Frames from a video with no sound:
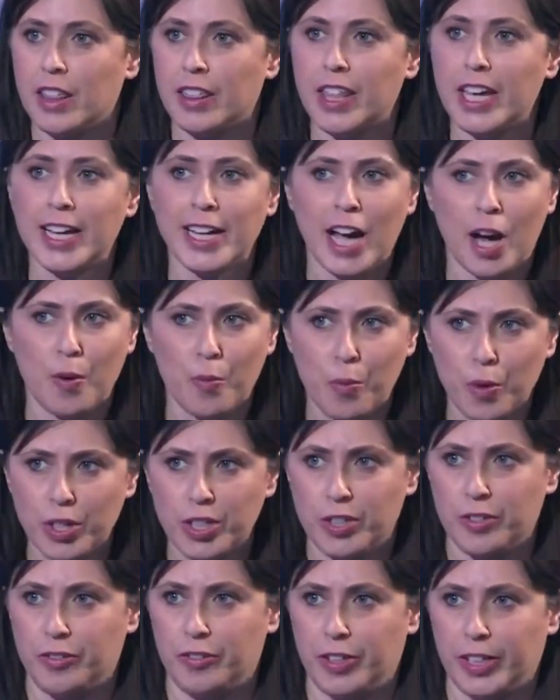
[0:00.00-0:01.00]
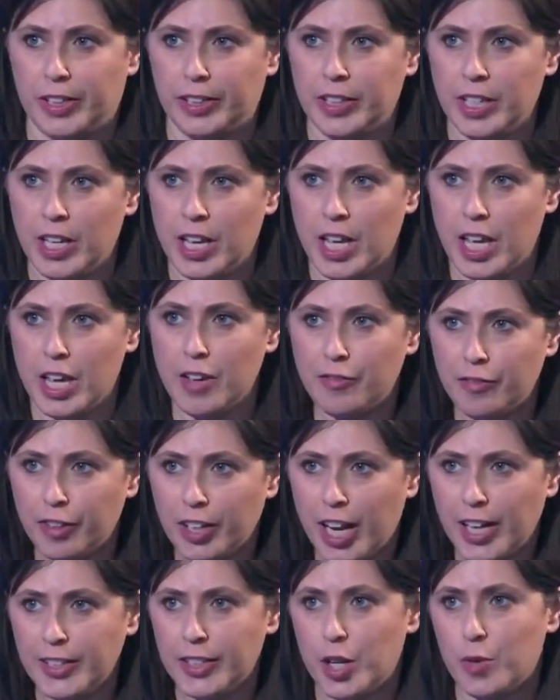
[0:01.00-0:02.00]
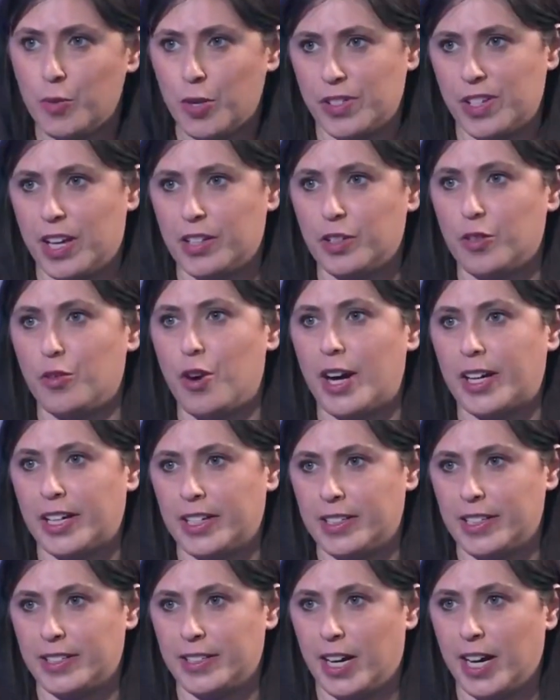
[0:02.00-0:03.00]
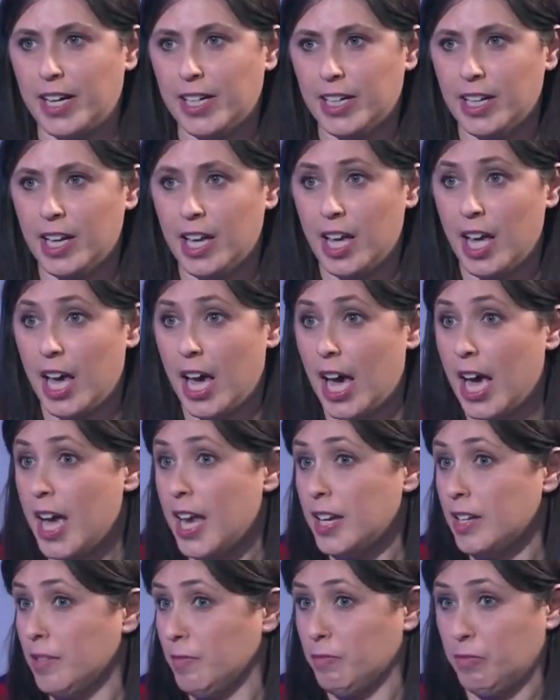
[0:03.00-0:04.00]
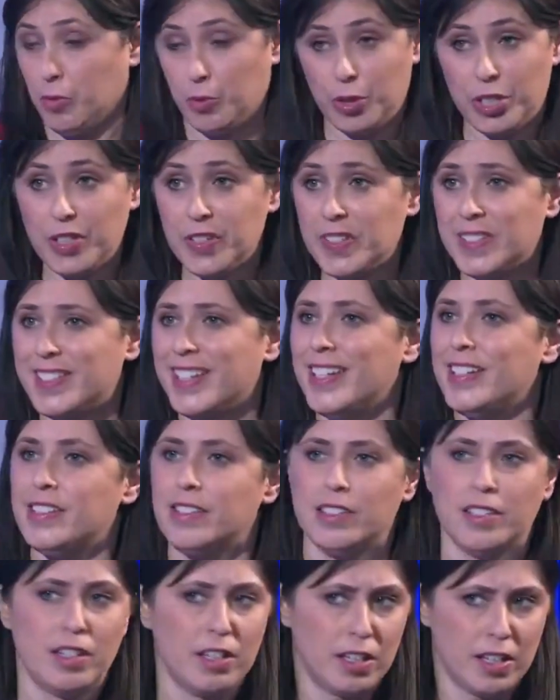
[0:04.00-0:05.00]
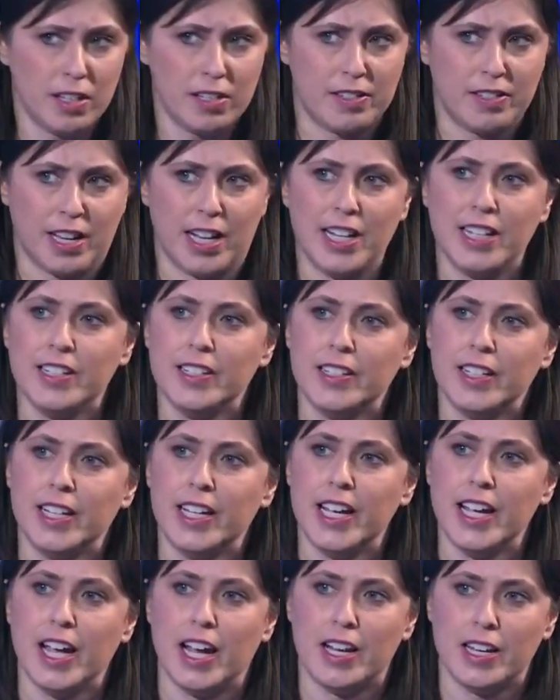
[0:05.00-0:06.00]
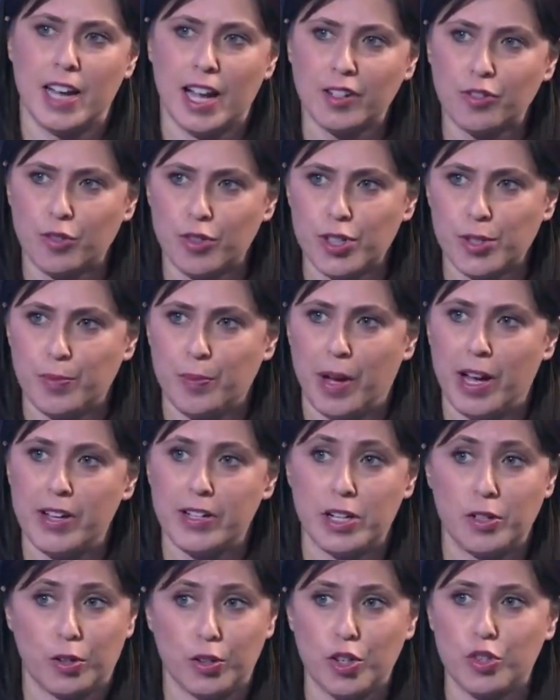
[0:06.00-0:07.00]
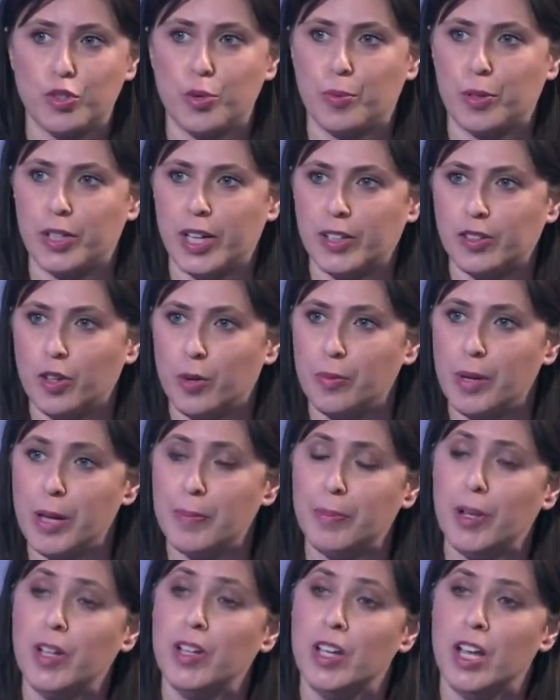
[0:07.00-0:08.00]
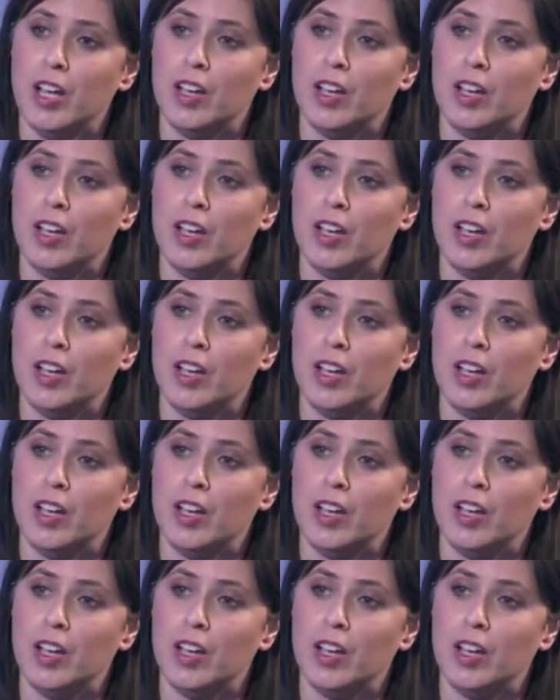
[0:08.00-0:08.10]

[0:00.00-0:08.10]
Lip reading: Think how would you feel if London was under rocket attack, and would you sit silently and not respond in order to protect your people?